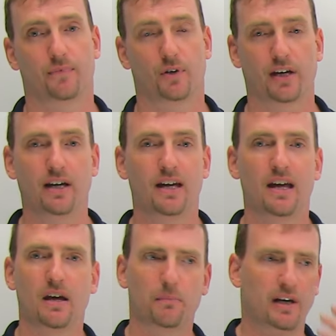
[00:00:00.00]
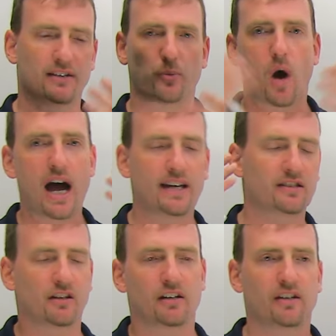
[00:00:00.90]
Okay? Because why
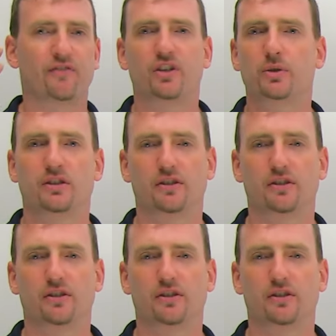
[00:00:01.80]
start confusing